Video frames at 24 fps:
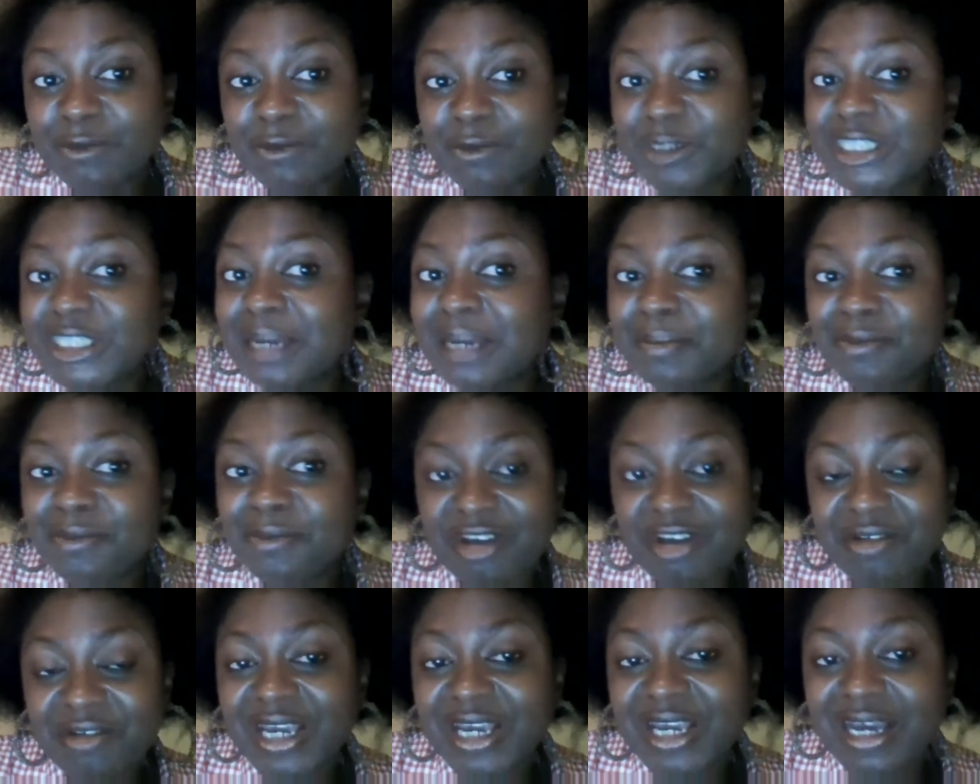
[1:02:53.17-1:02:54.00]
which I'm
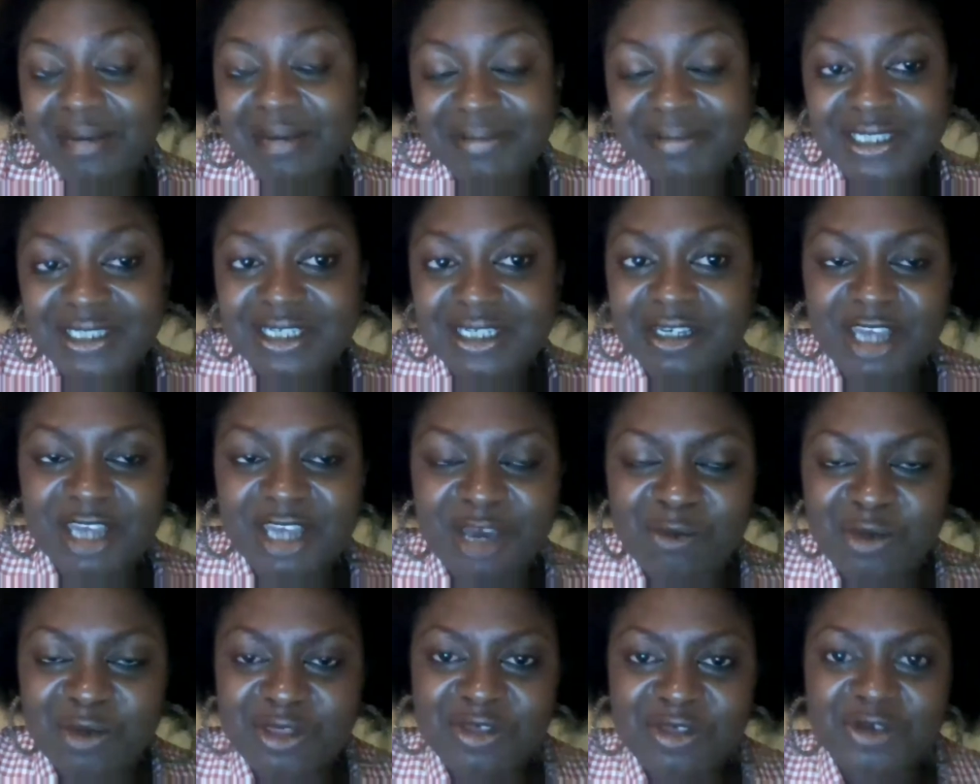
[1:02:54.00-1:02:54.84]
very happy to
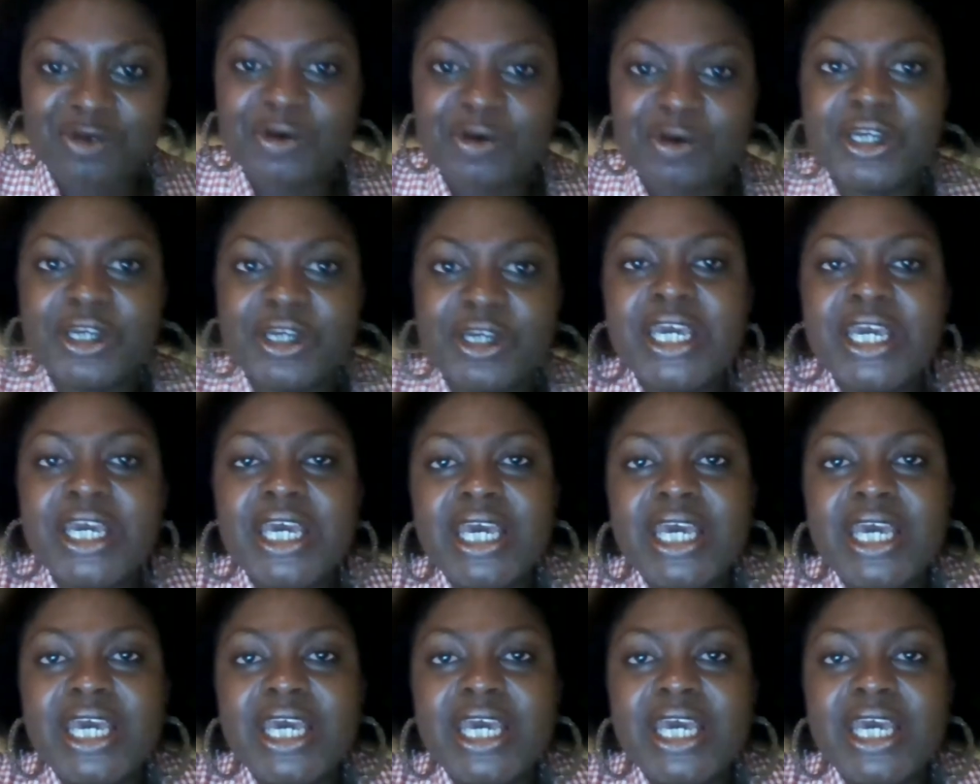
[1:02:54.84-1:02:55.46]
connect with you on,